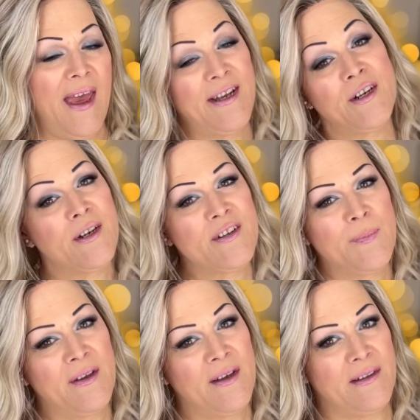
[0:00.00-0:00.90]
Editor's
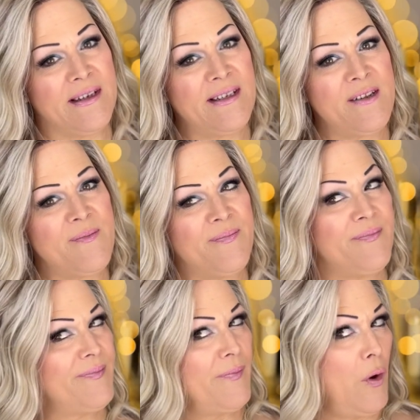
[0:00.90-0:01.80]
Pick Elite,
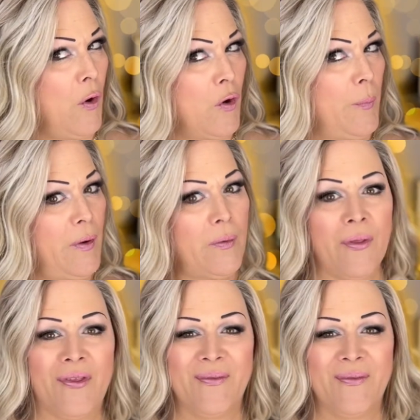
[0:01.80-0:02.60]
or both.